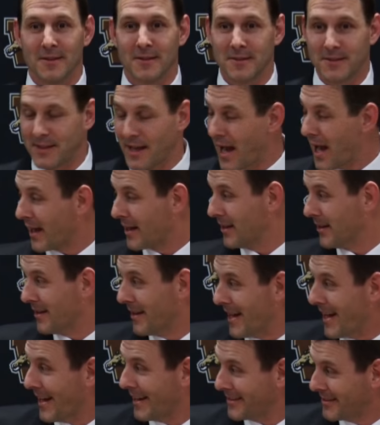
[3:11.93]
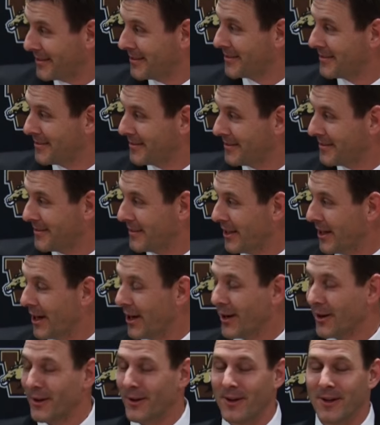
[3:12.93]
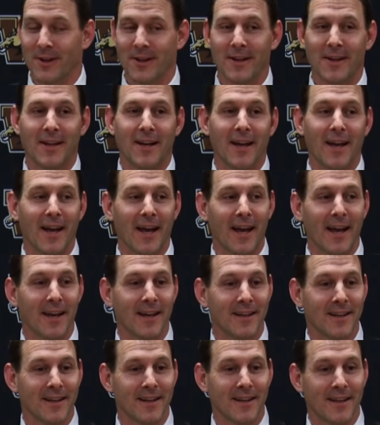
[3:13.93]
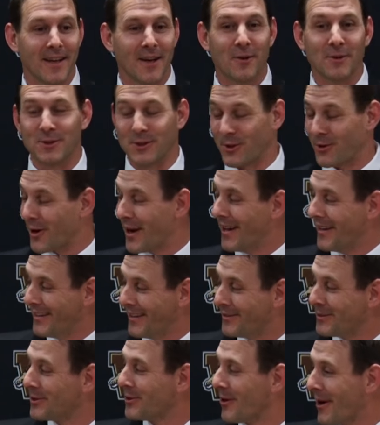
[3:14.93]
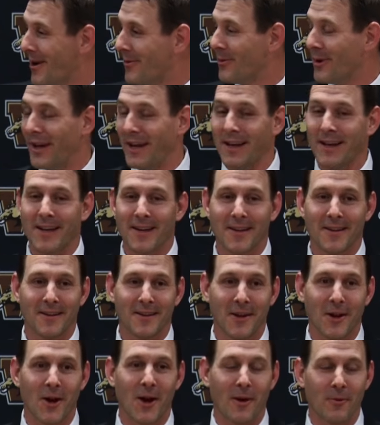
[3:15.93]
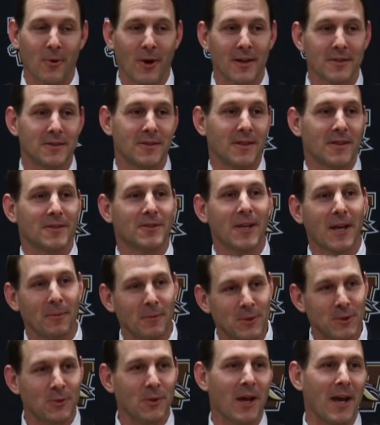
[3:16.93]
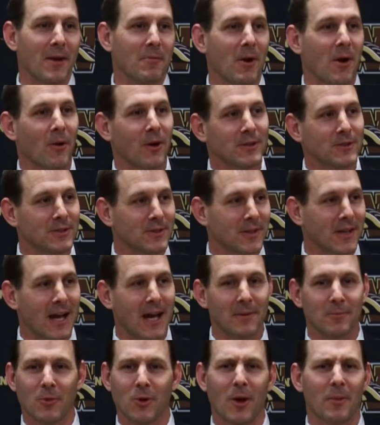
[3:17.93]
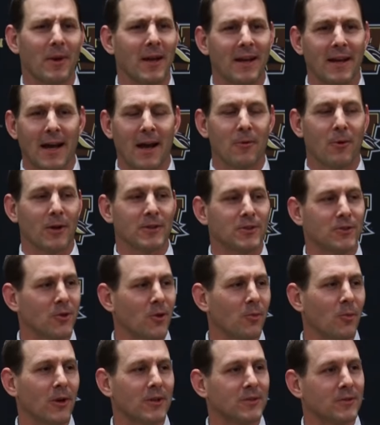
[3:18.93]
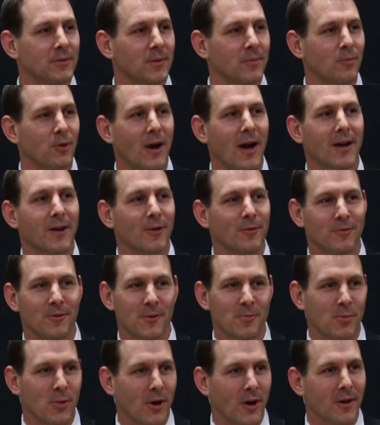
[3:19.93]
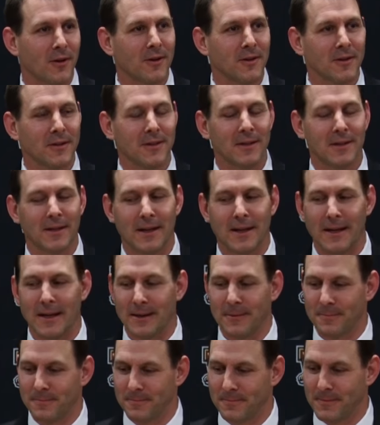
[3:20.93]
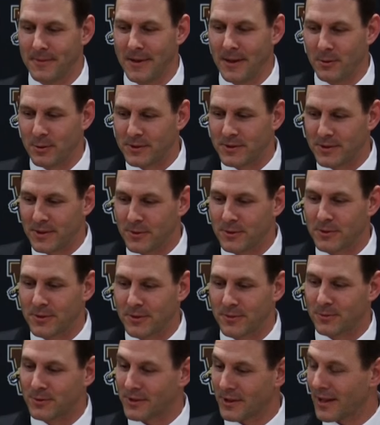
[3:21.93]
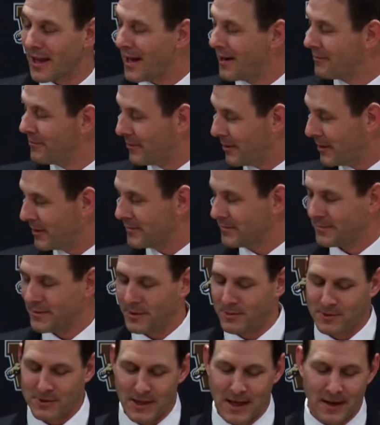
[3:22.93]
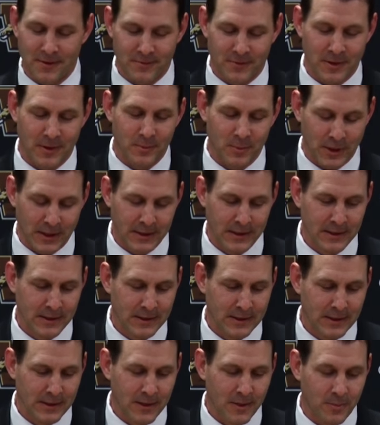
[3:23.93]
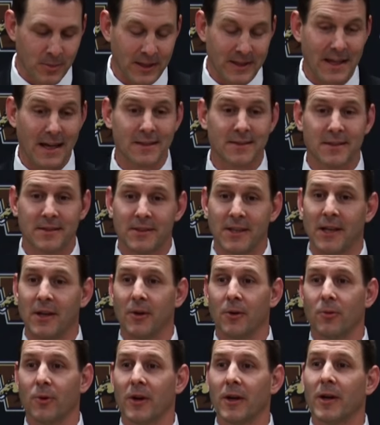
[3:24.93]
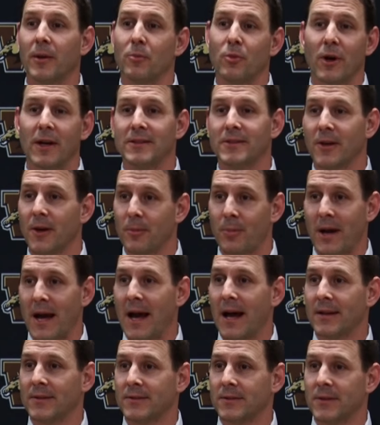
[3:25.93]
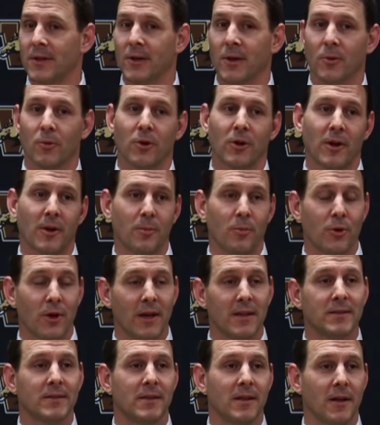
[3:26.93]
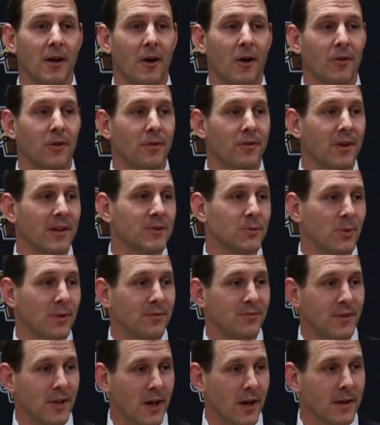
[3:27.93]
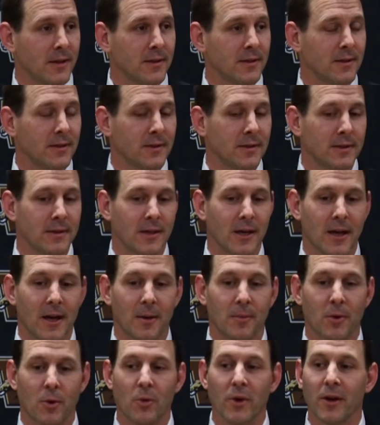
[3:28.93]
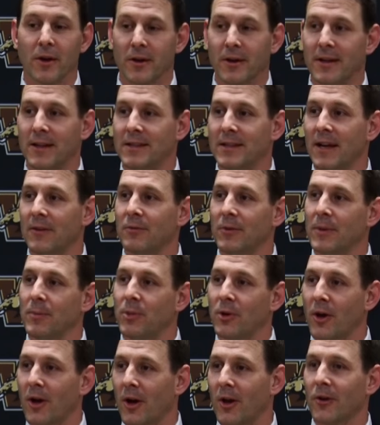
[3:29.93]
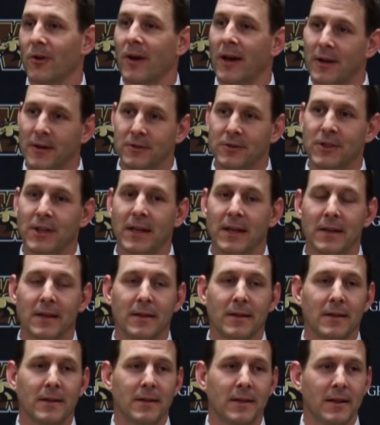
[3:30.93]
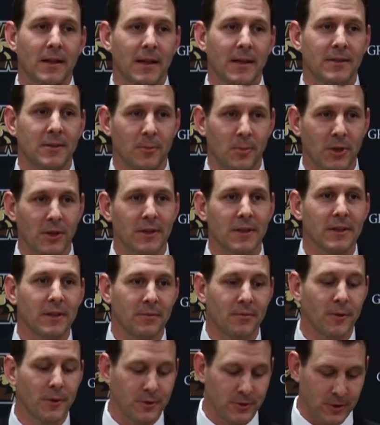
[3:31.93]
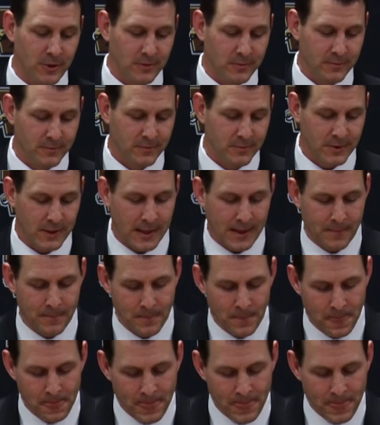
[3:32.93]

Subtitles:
Zach a lot, you know, and It was a great week. You know, I watched the championship game. I watched the Cotton Bowl. I mean, I watched so much Bronco football. It was a lot of fun. It was a lot of fun. But that's a secret. We're going to embrace our past. We're going to embrace all the things we've done. But we are going to definitely put all our energy into building the future. Okay.